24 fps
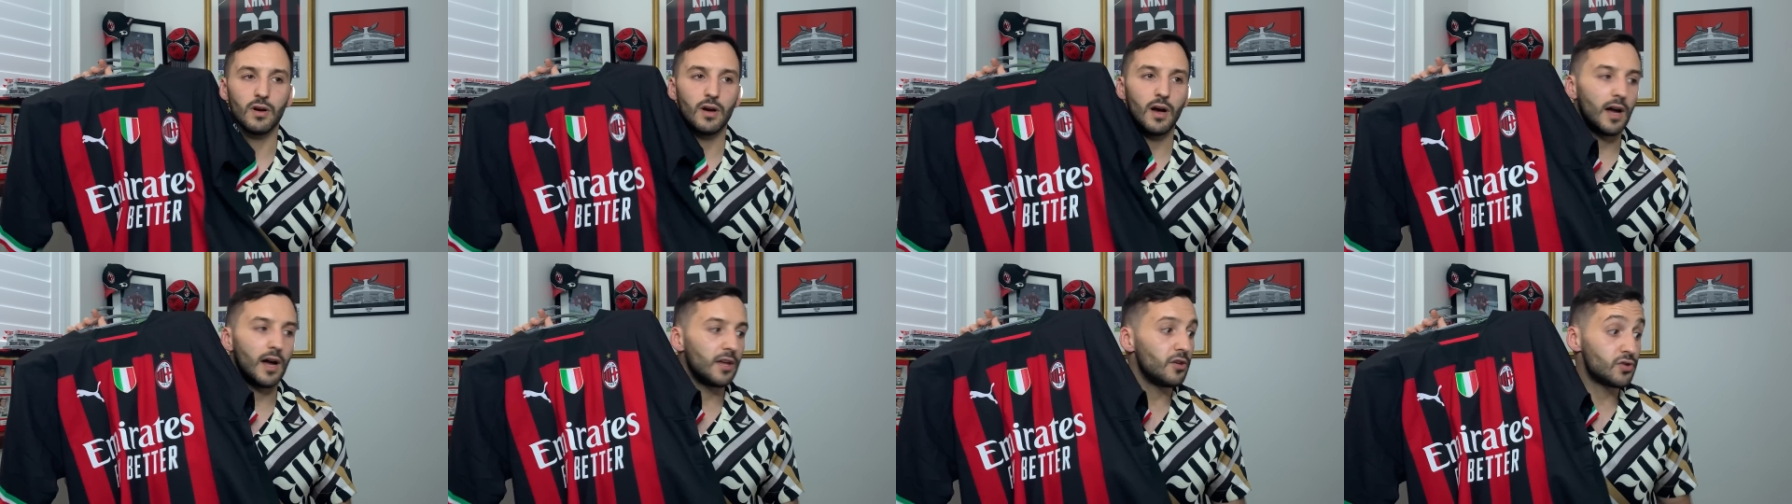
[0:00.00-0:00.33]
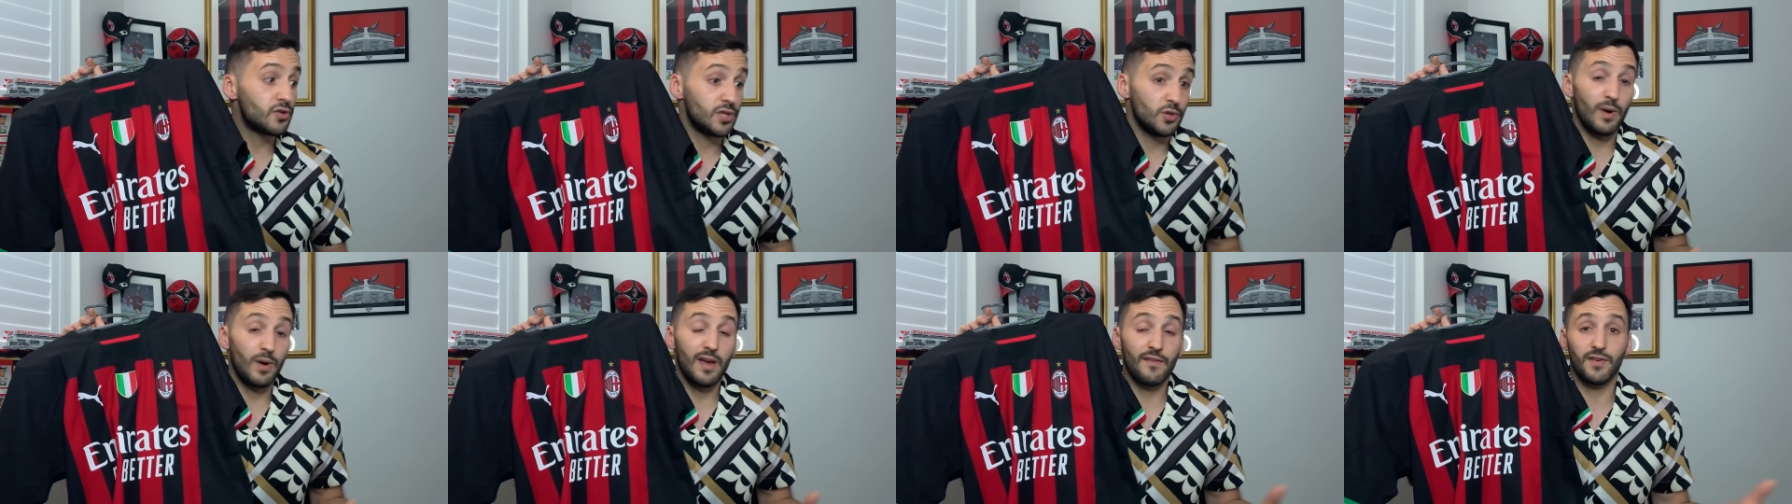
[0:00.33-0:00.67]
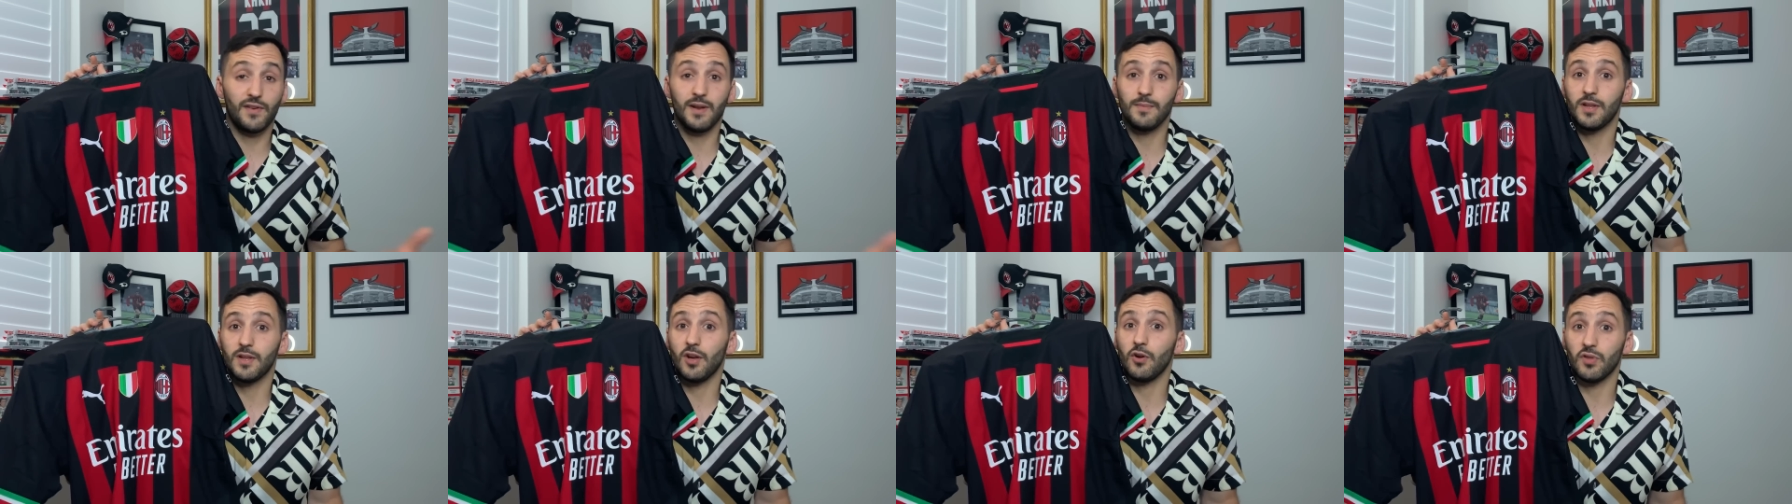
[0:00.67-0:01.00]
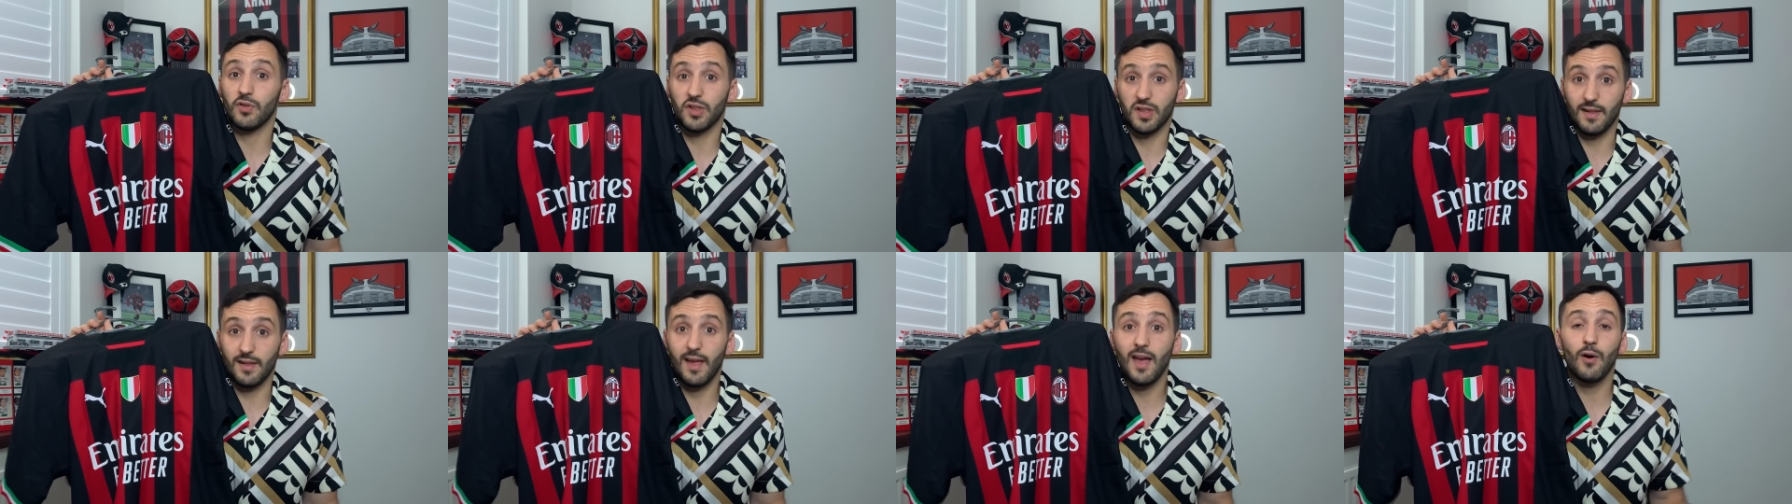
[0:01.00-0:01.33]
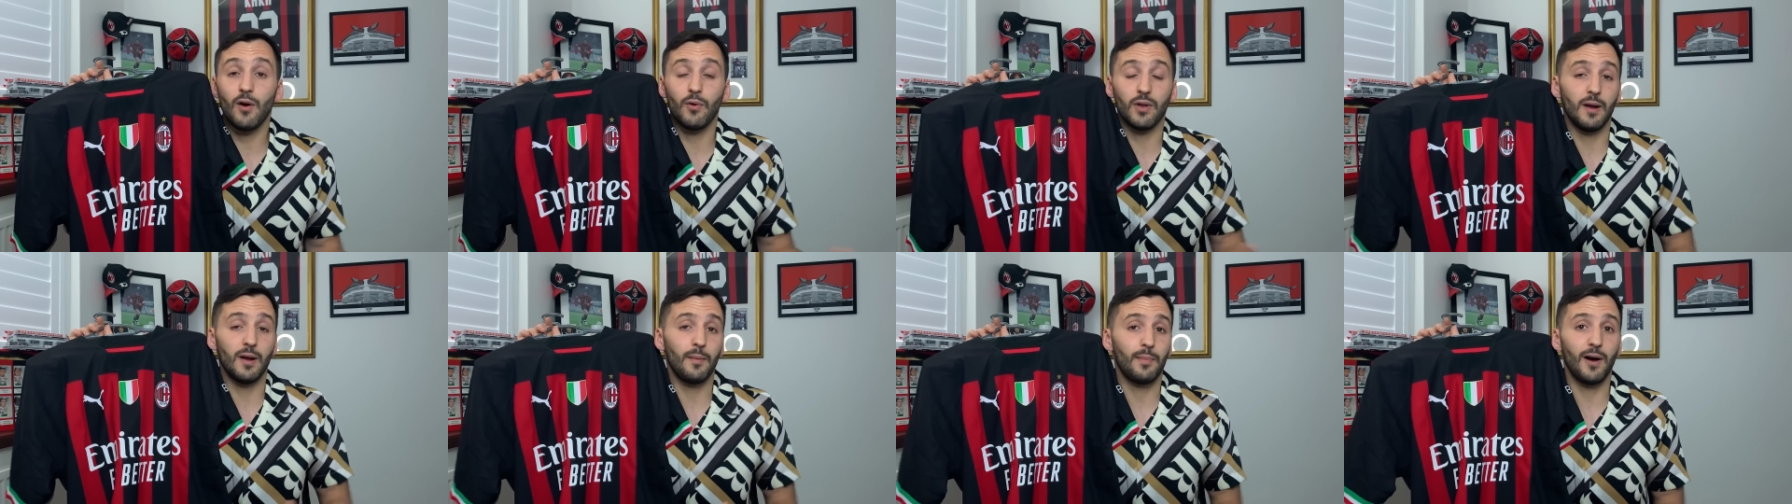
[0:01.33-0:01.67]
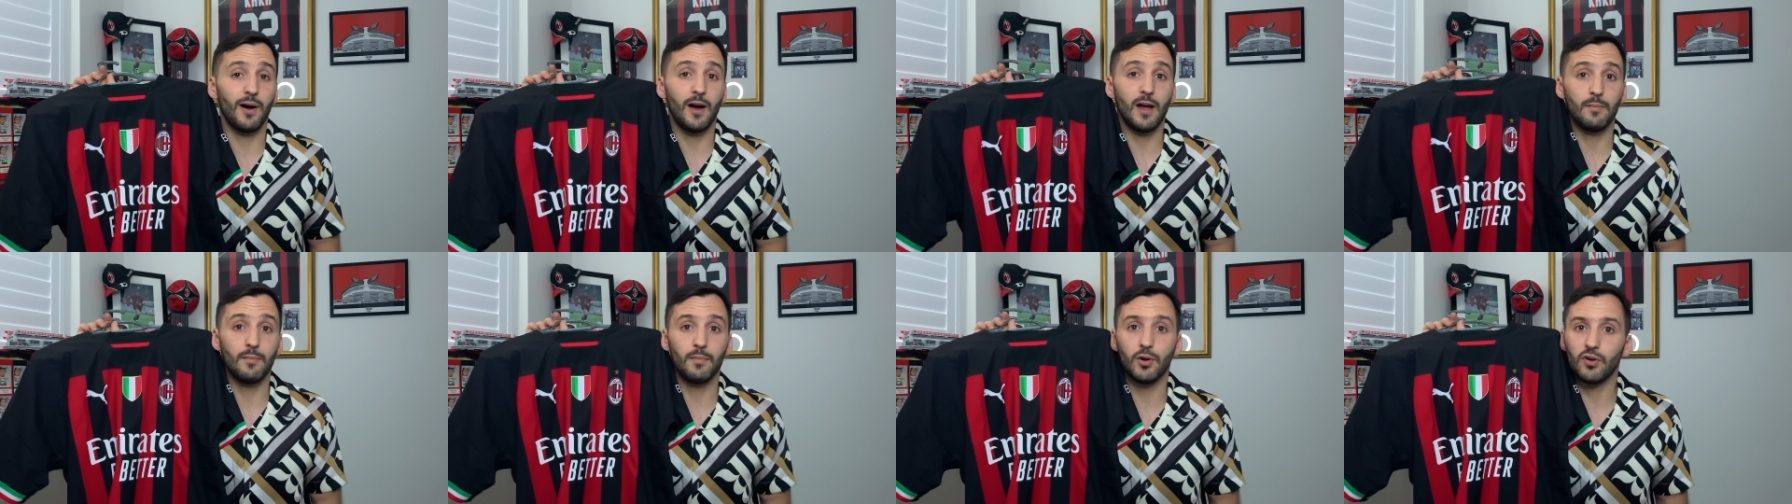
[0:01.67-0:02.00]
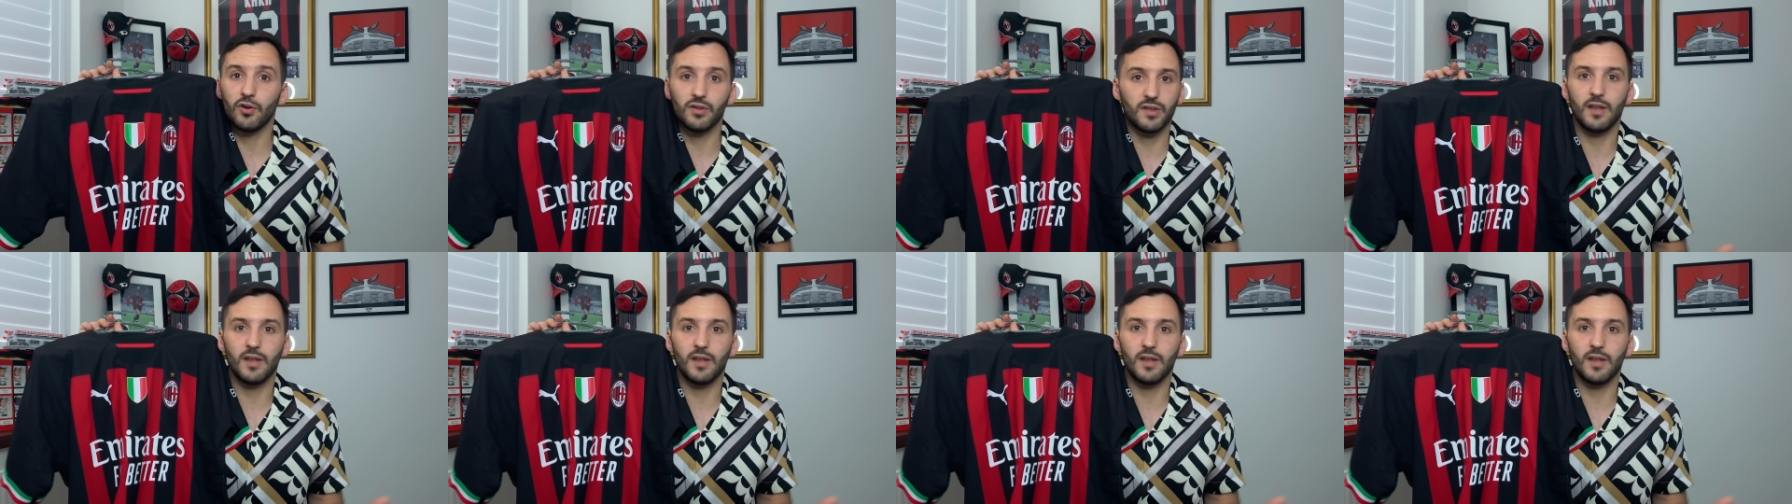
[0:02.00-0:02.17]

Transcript: I usually wait for them to go on sale when I buy them because